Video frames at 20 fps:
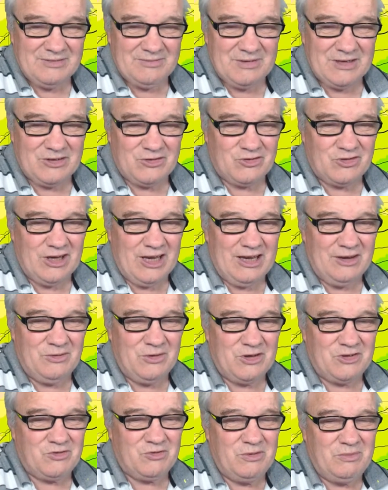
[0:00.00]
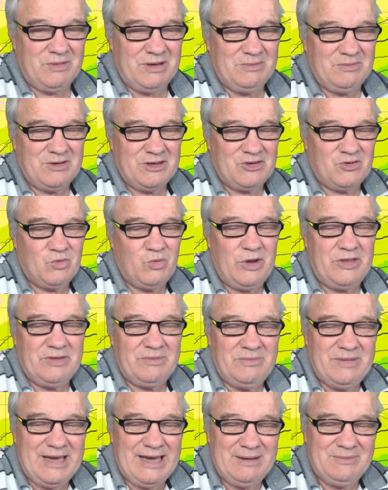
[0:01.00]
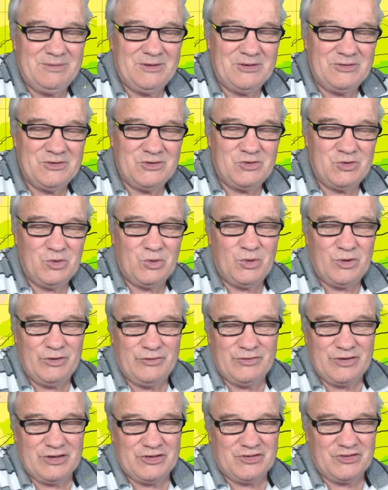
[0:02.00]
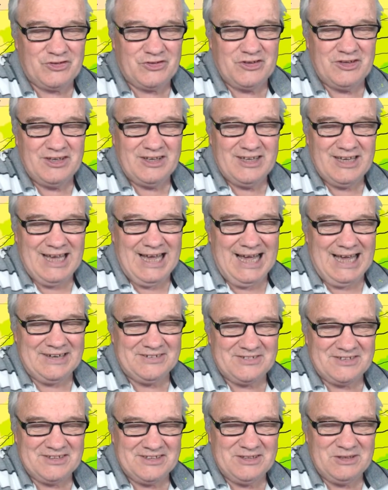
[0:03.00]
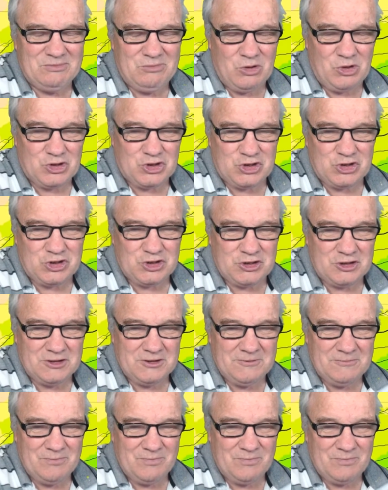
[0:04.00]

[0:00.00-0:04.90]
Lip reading: But I always remember his weather map on the door of his hut in the bush